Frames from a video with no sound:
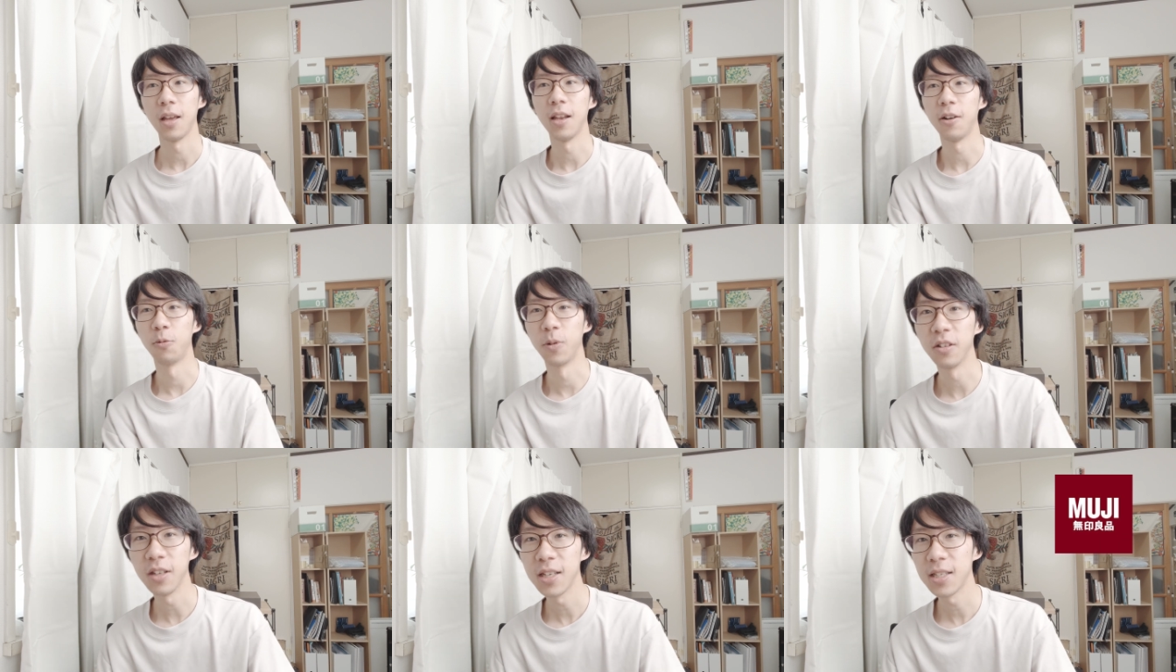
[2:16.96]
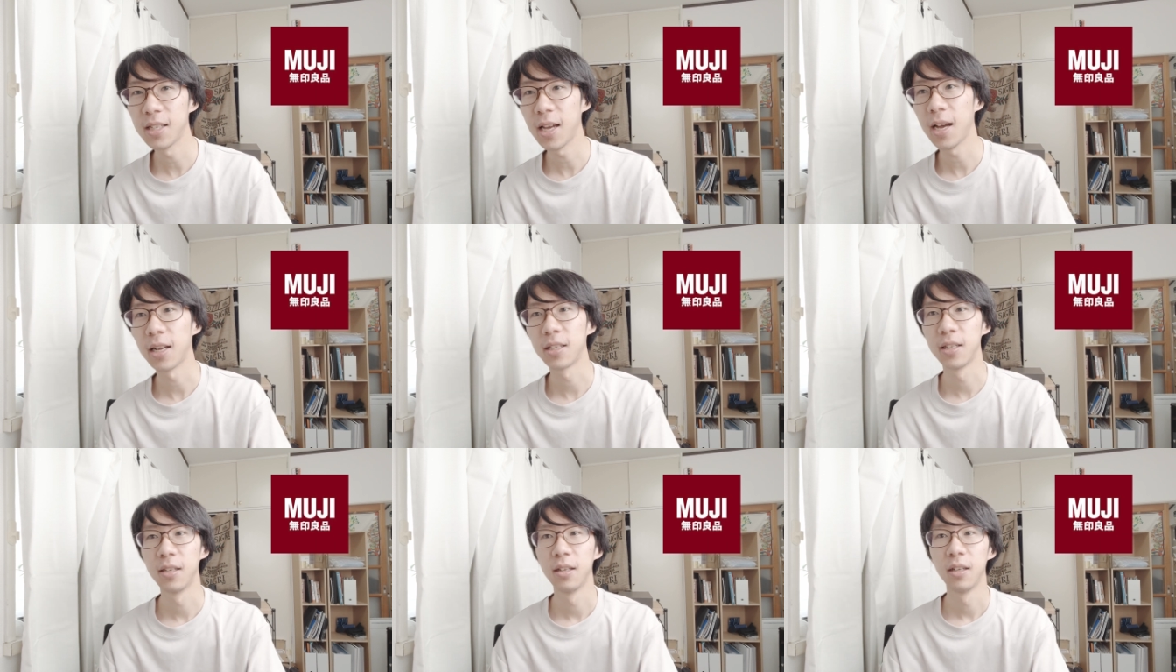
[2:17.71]
and I realized
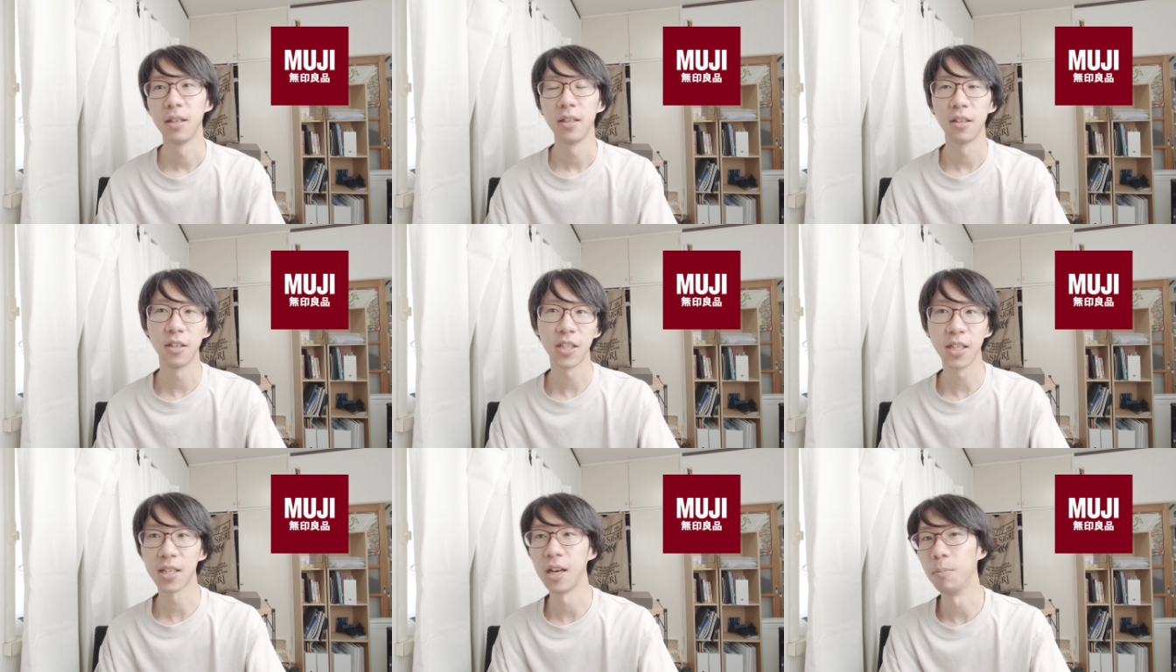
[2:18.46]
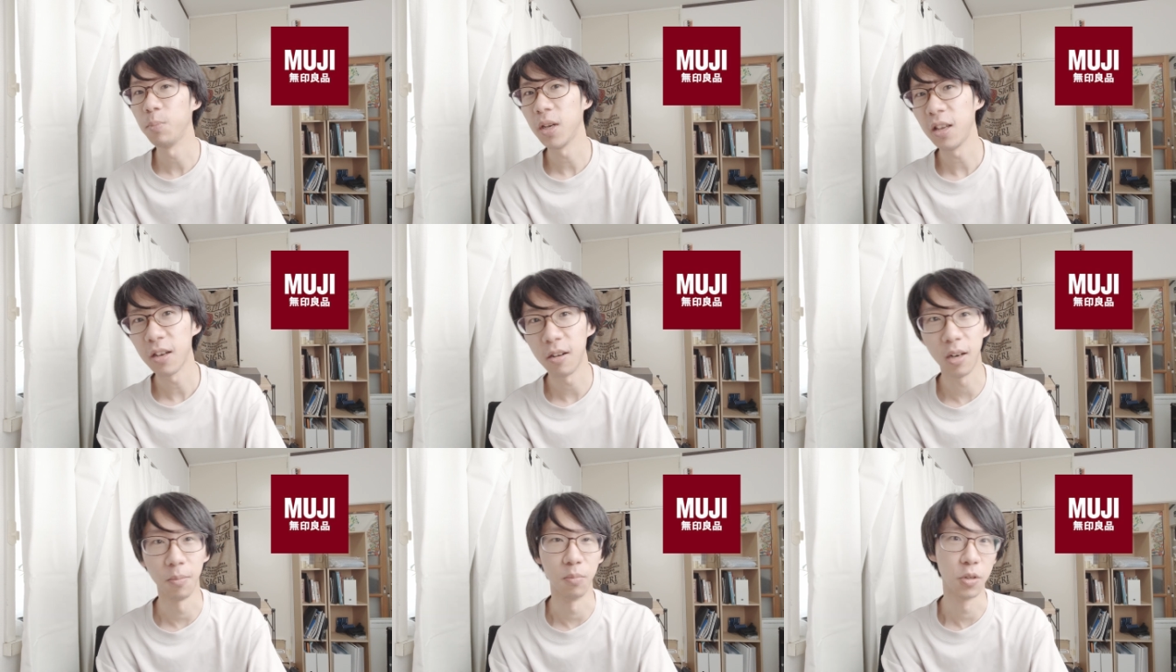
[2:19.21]
that there's this company
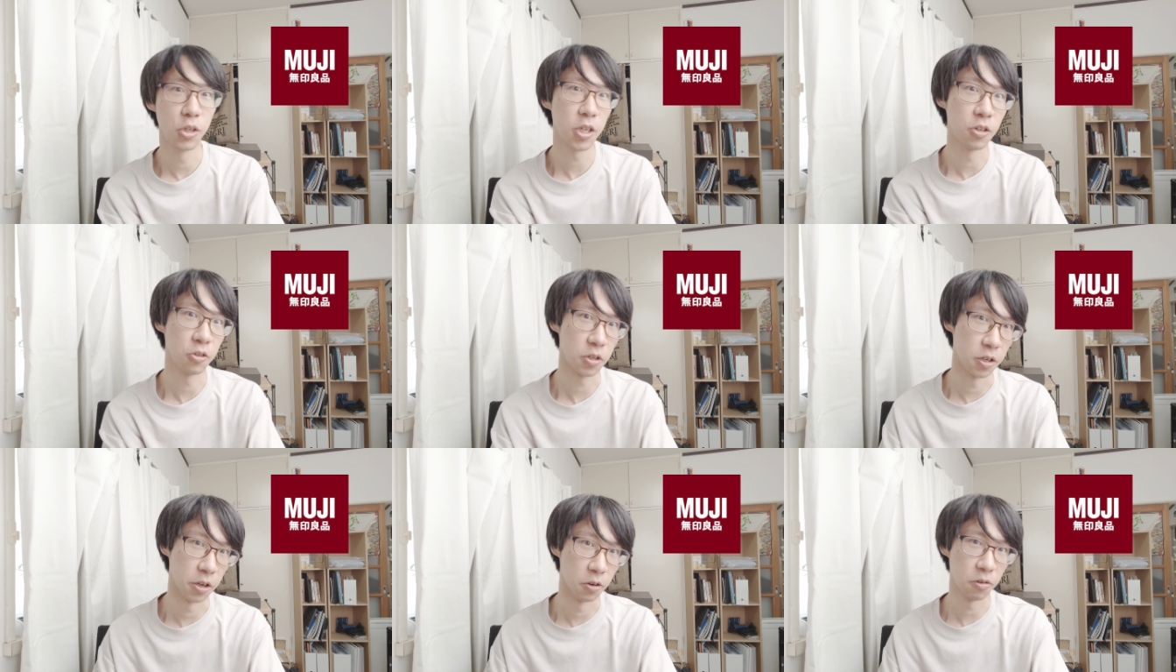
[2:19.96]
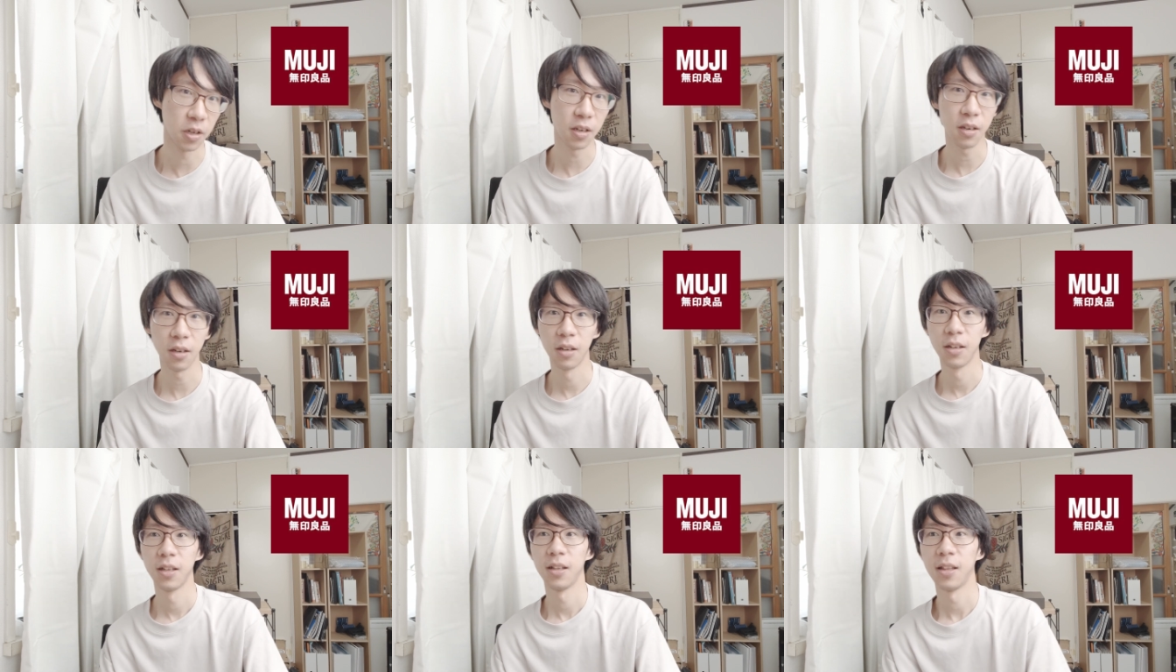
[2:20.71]
called Muji
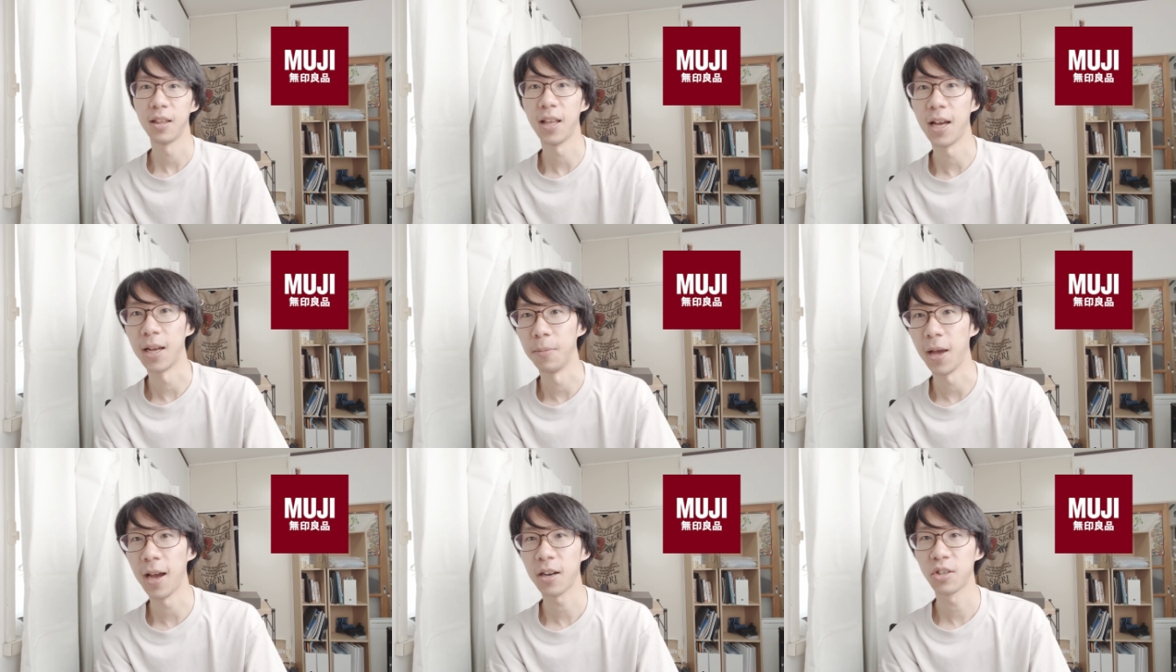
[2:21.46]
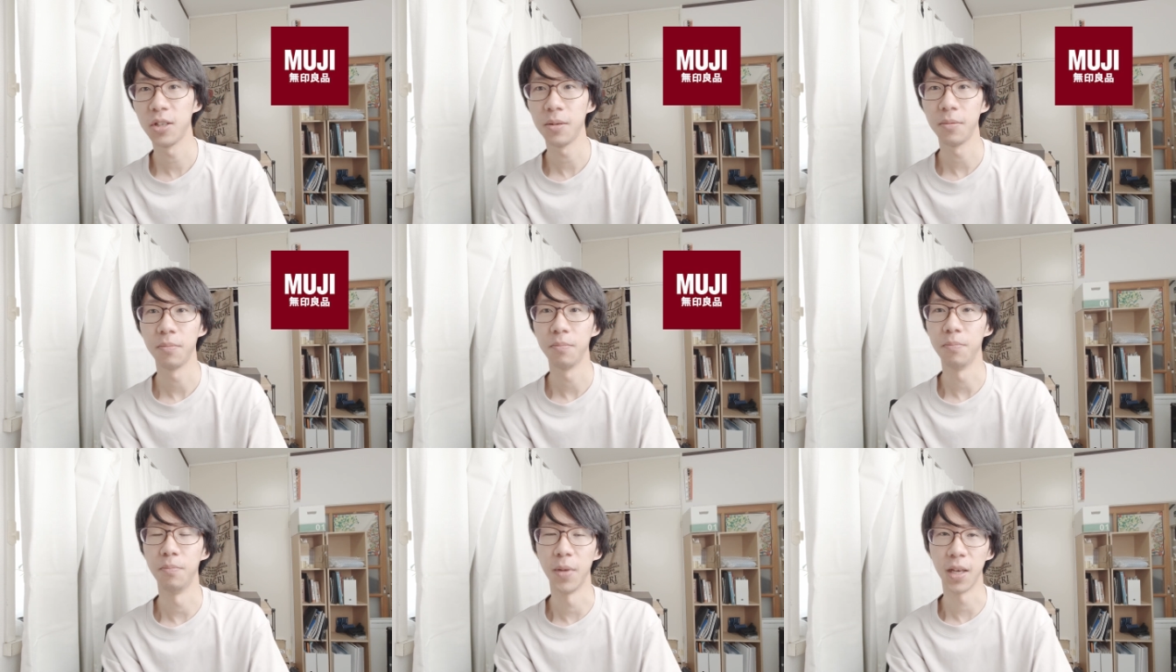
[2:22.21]
that actually
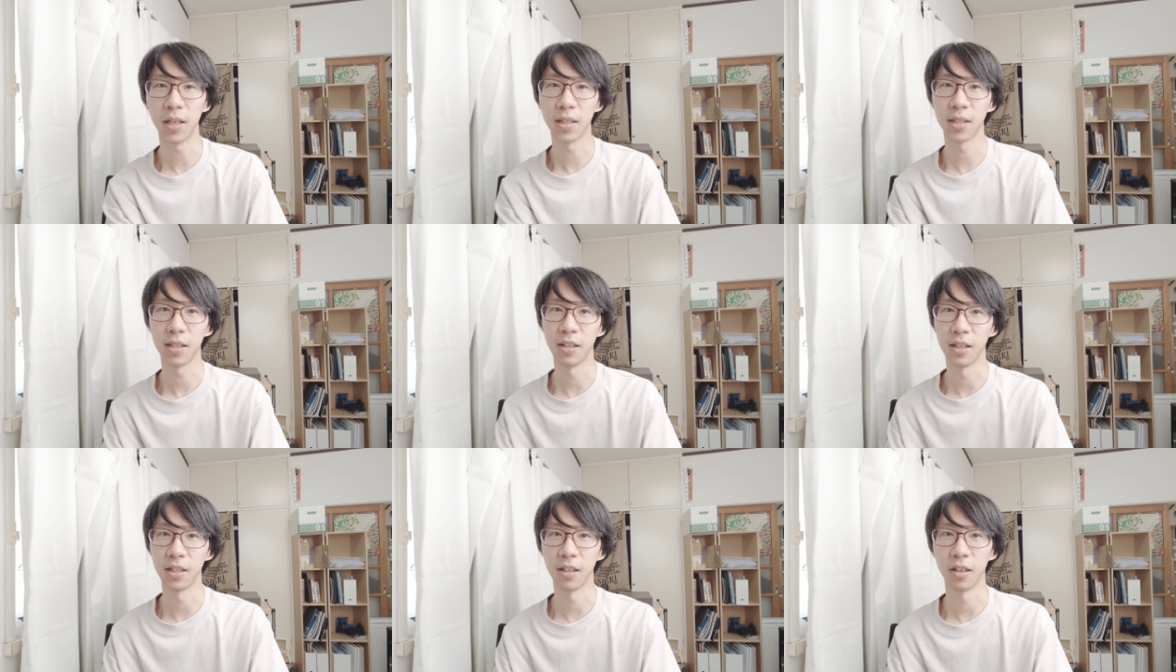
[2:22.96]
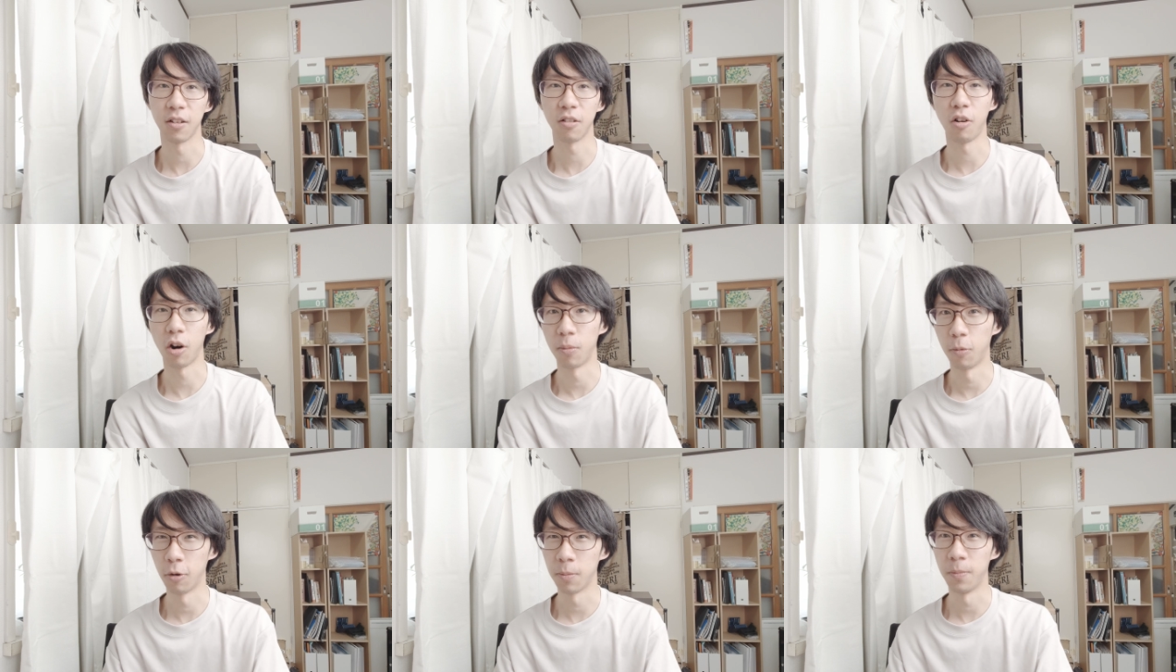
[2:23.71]
makes these like
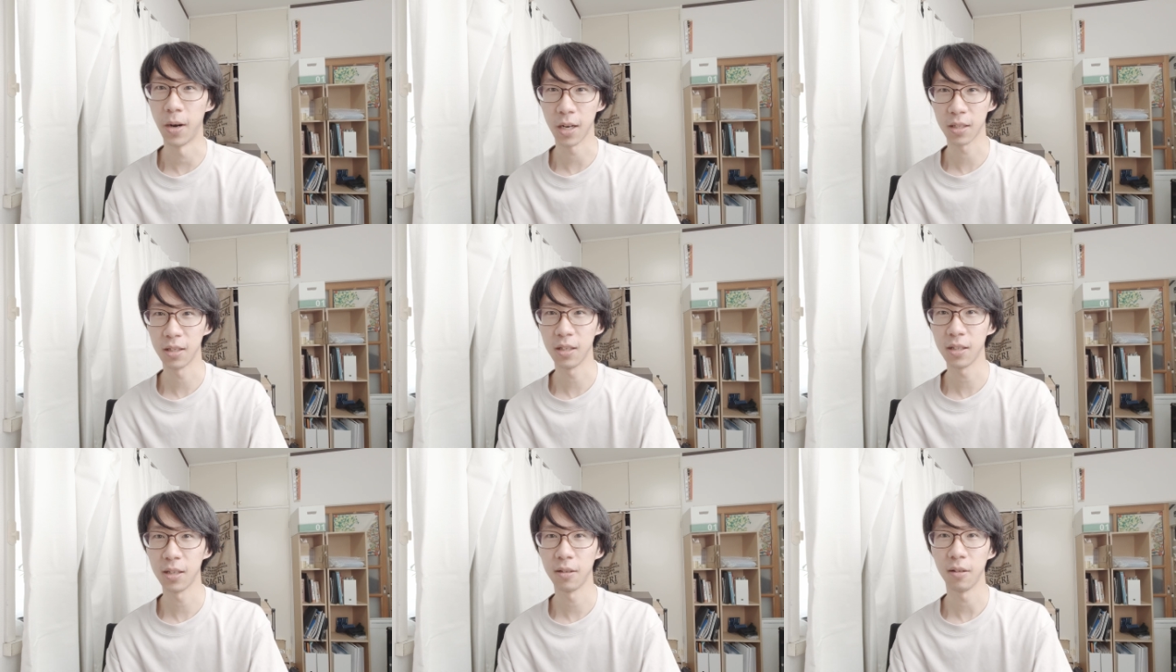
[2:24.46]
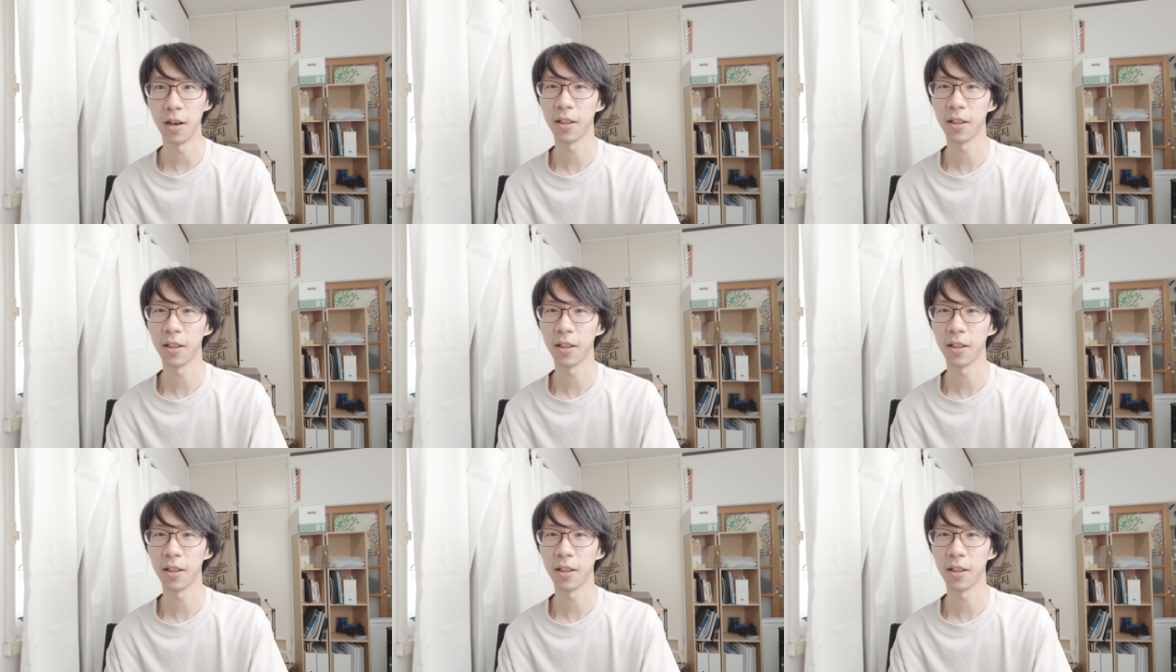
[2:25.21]
cardboard boxes.